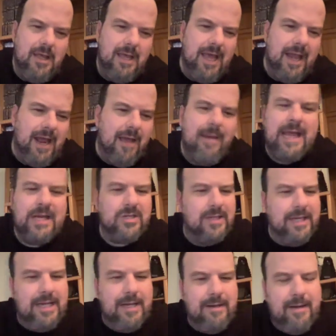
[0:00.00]
And I
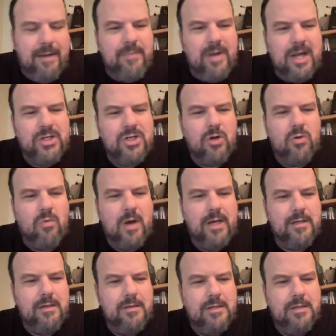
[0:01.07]
actually am not sure what